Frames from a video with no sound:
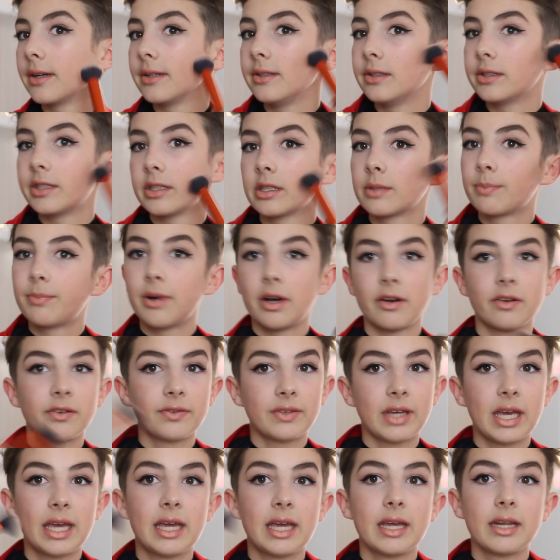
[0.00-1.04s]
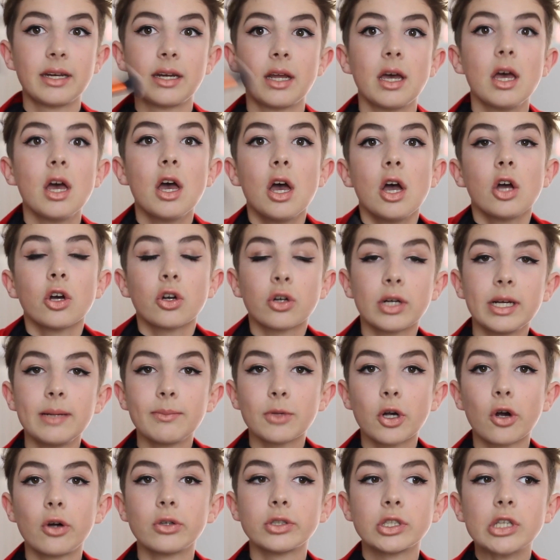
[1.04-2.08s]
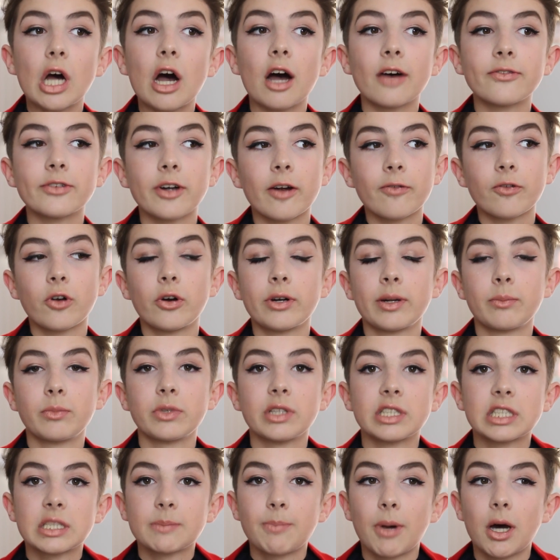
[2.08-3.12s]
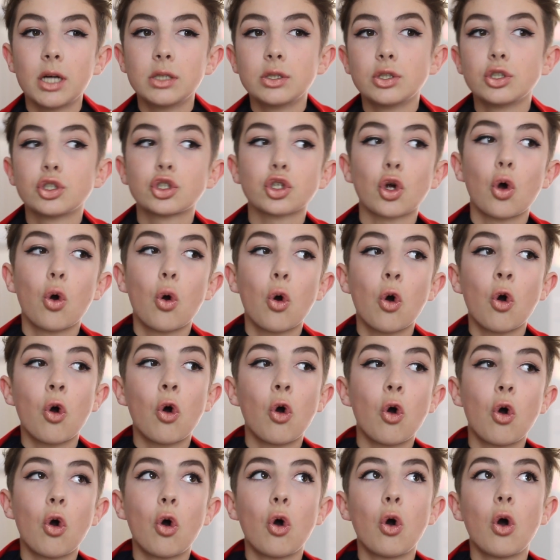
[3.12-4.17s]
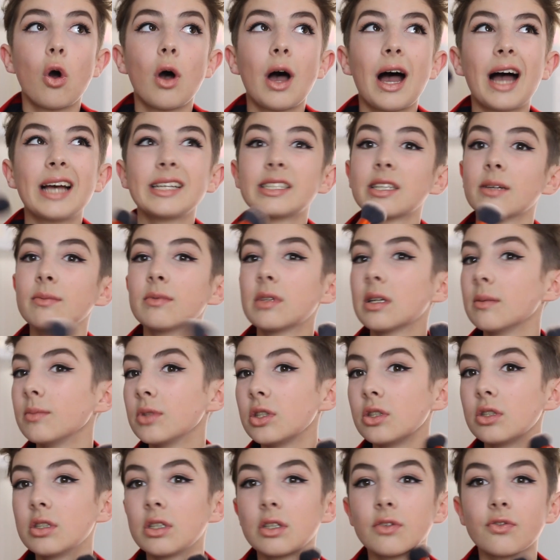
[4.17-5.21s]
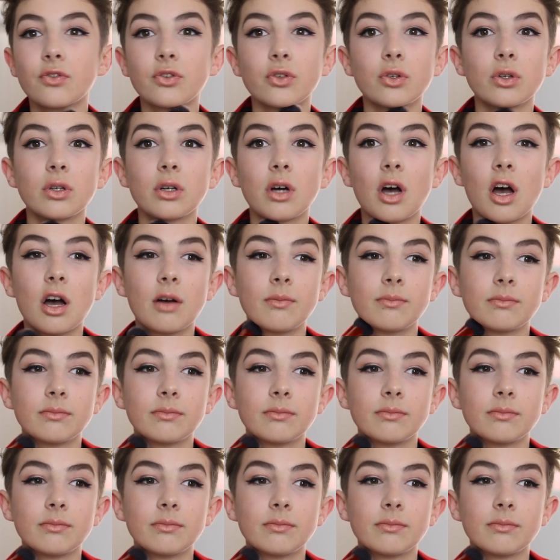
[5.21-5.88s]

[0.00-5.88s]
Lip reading: I use it to buff in cream contour after I've gone in with a sponge, or I sometimes use it for